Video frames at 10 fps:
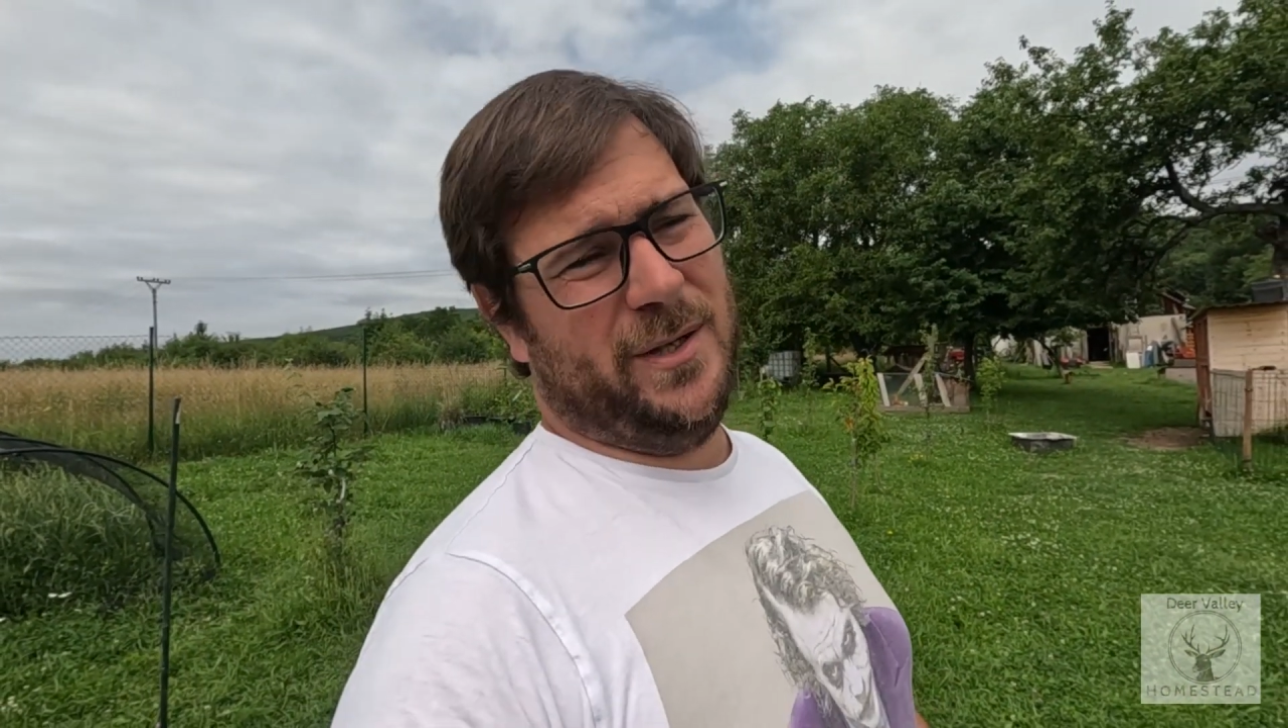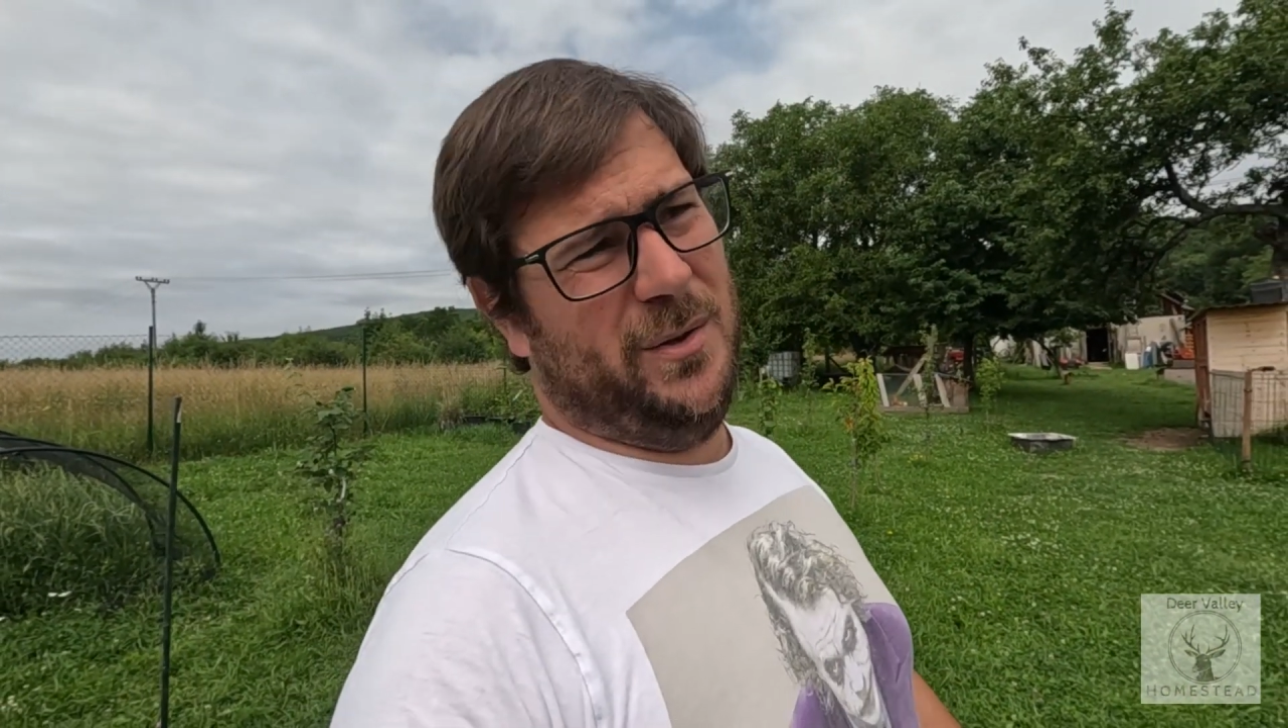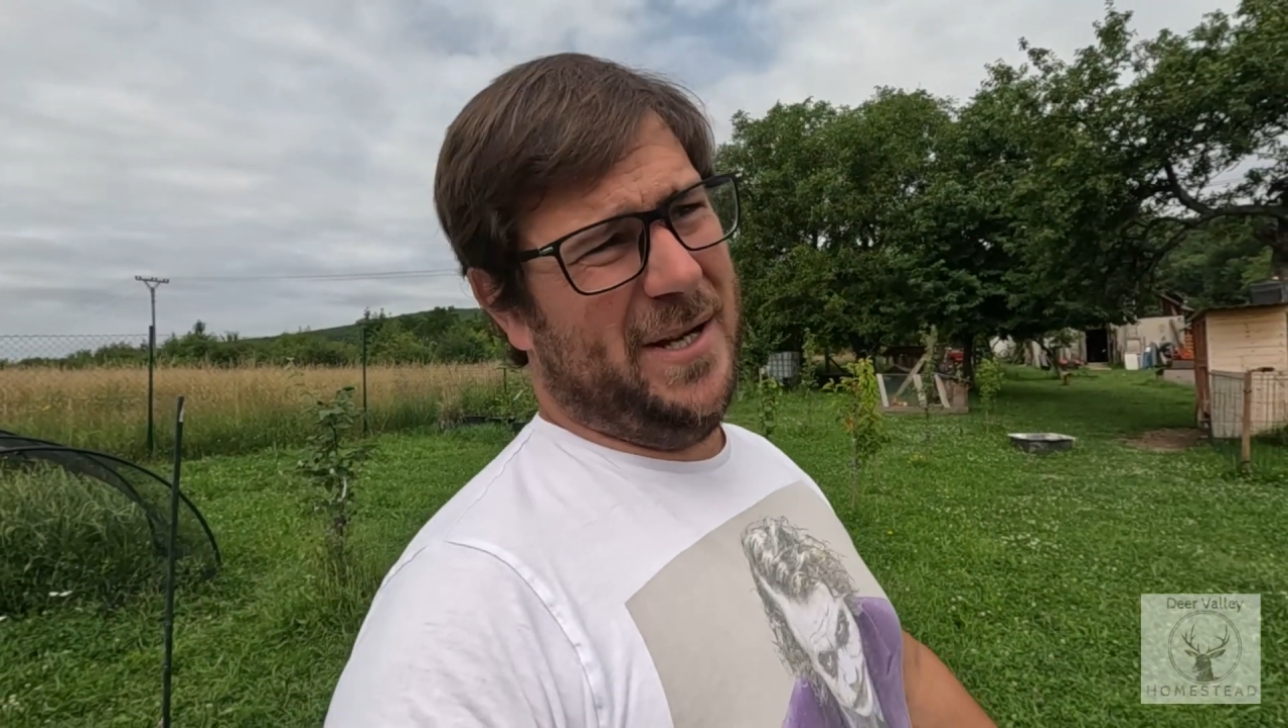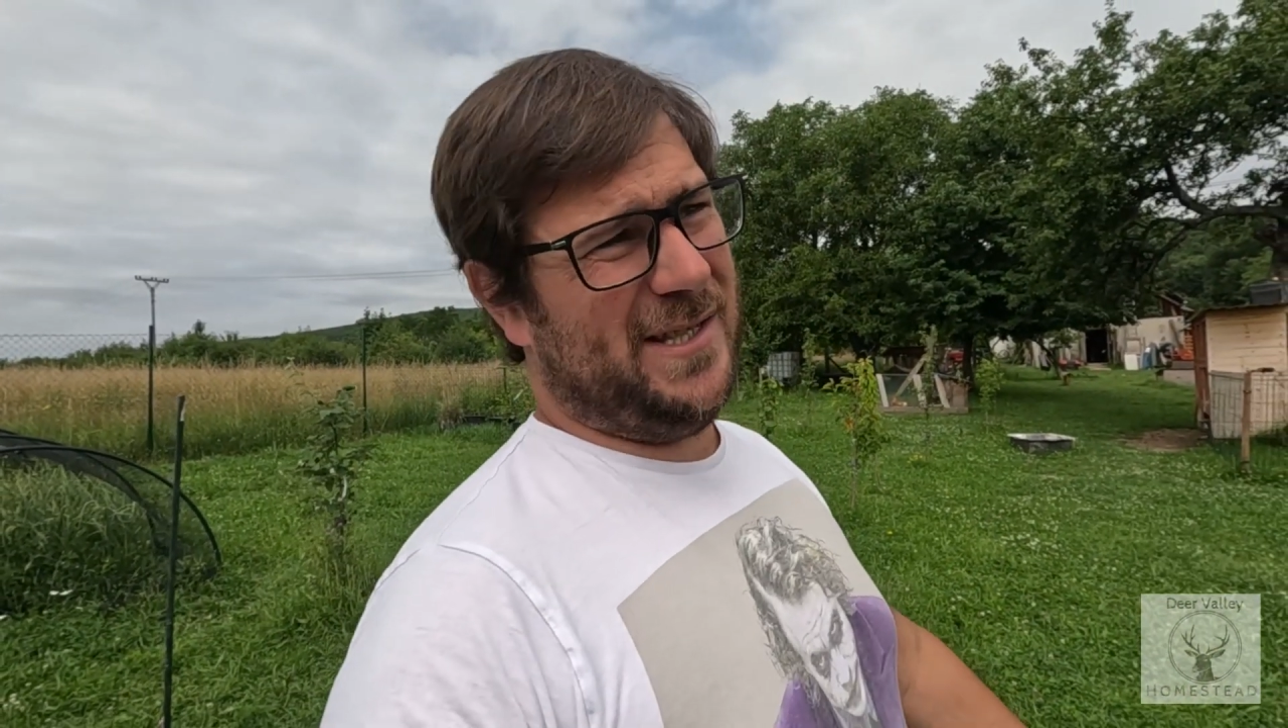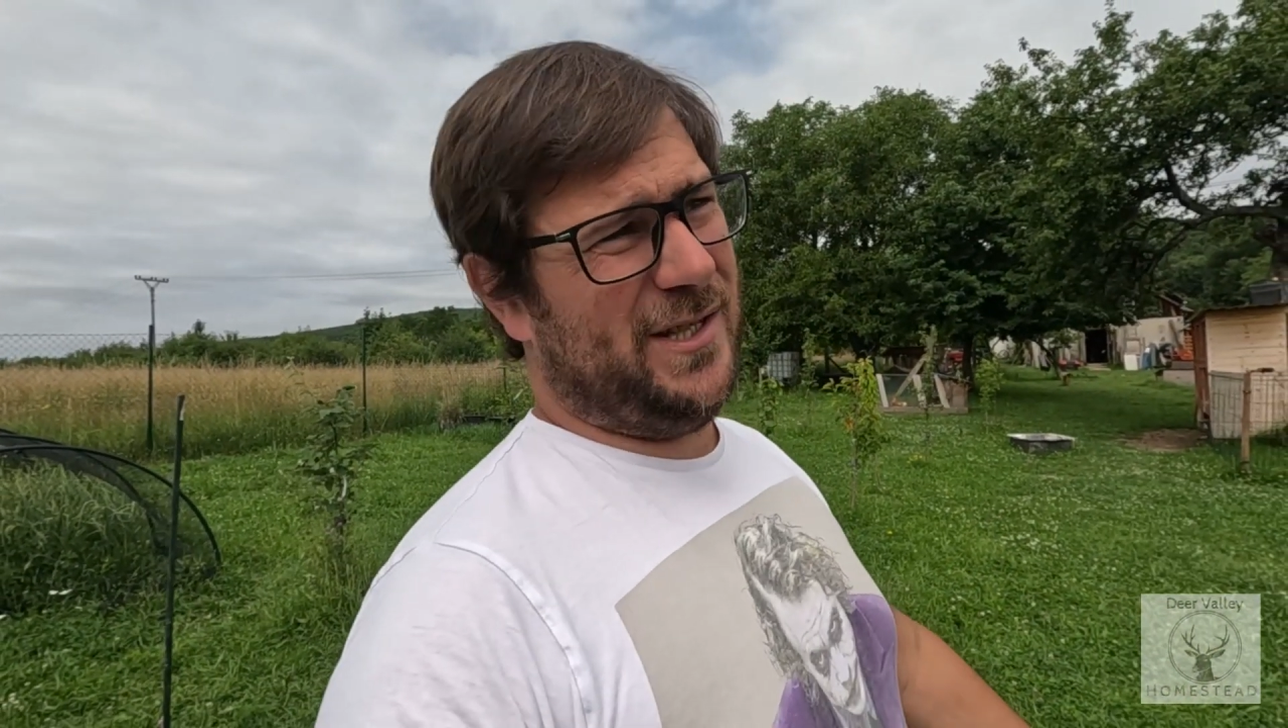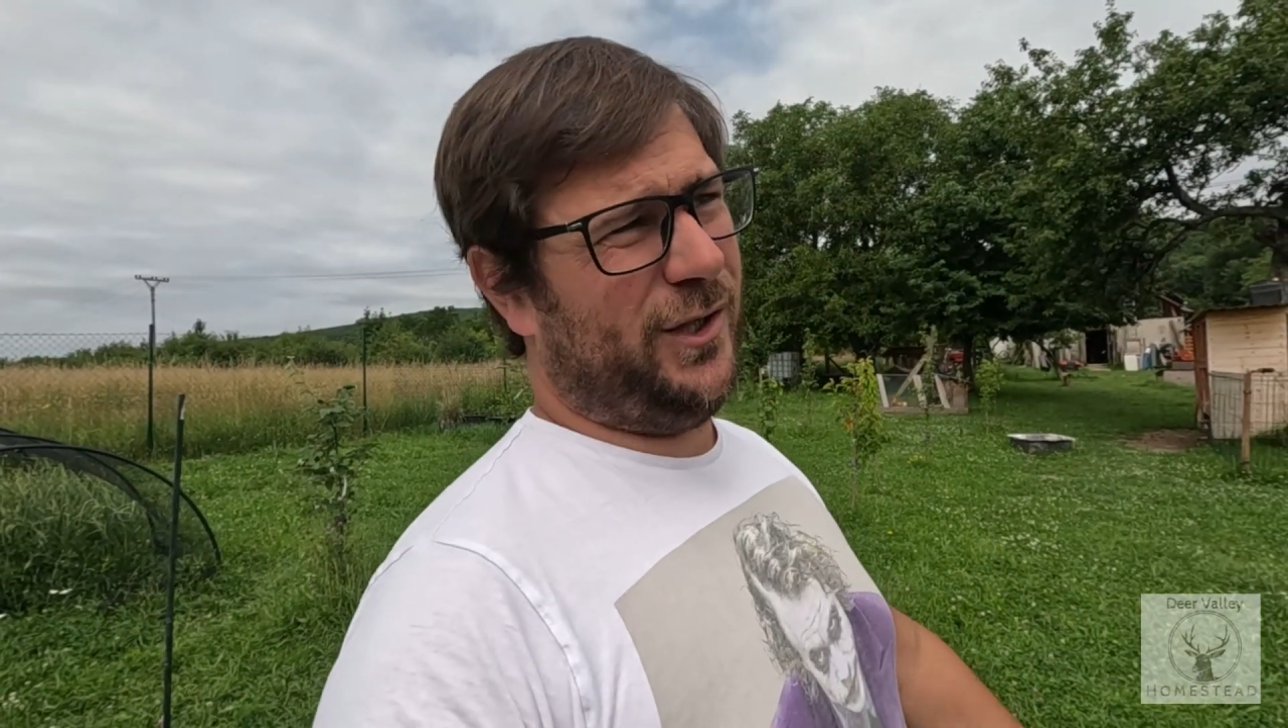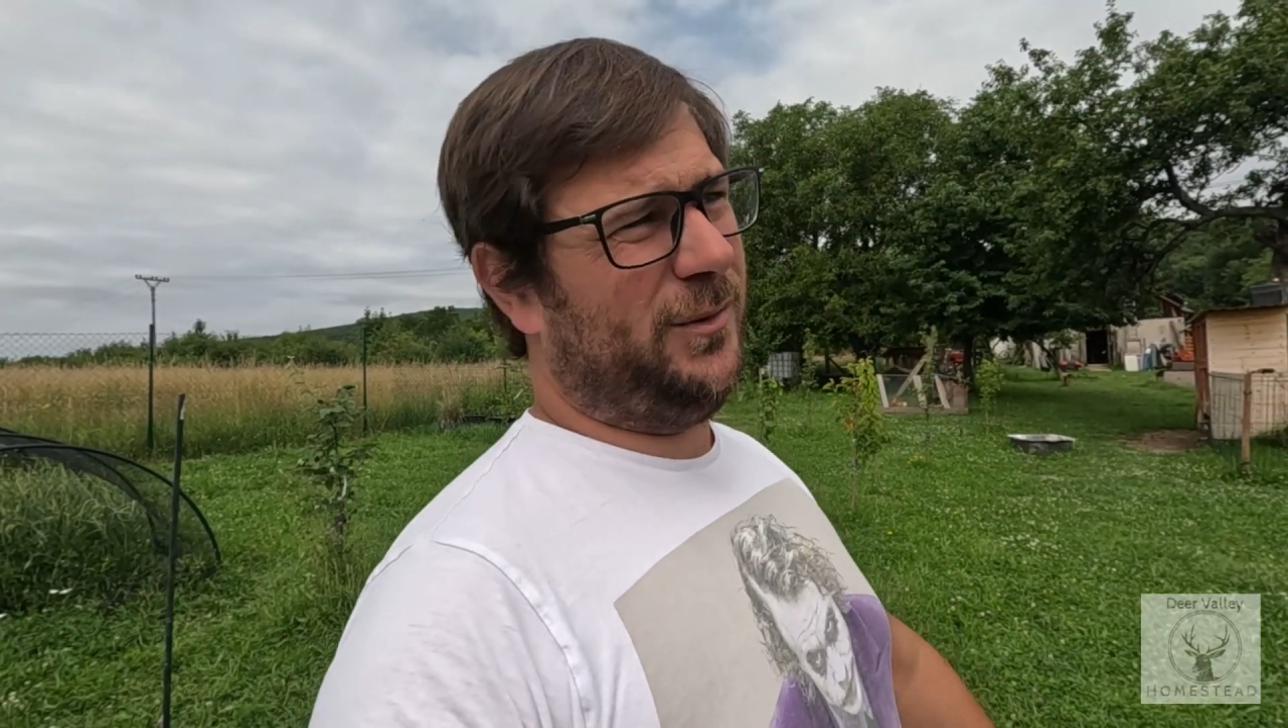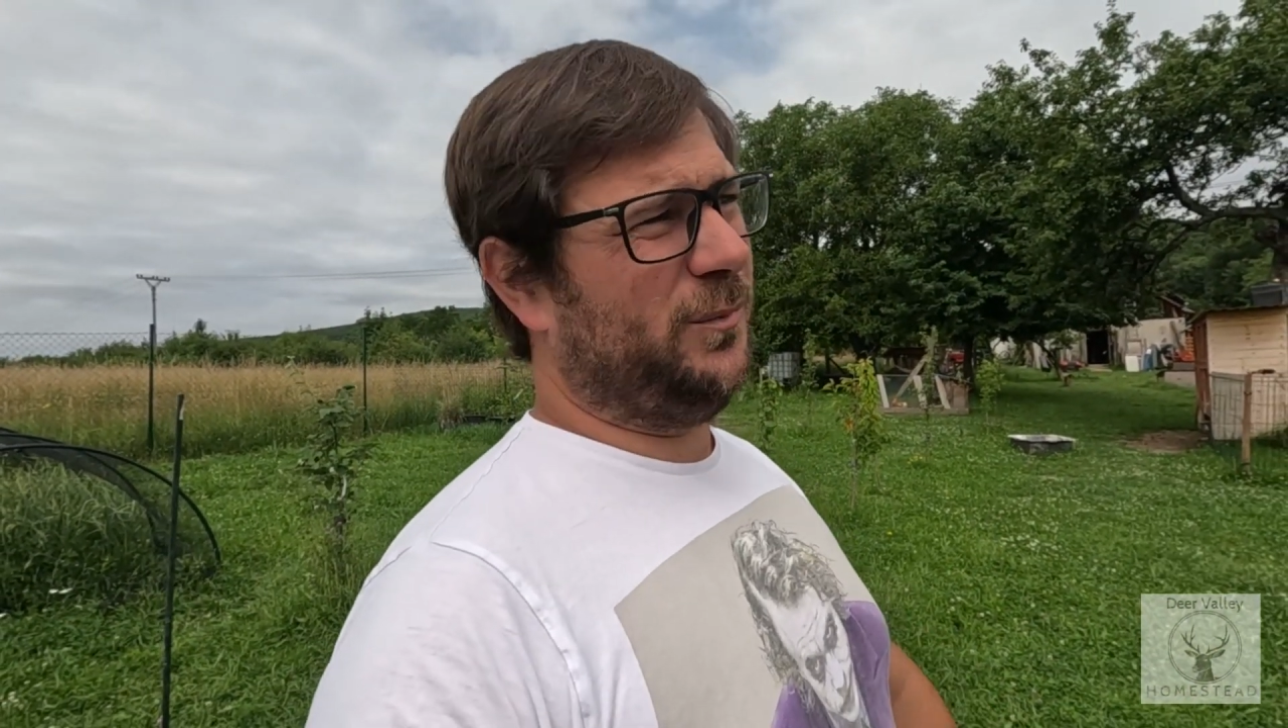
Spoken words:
always do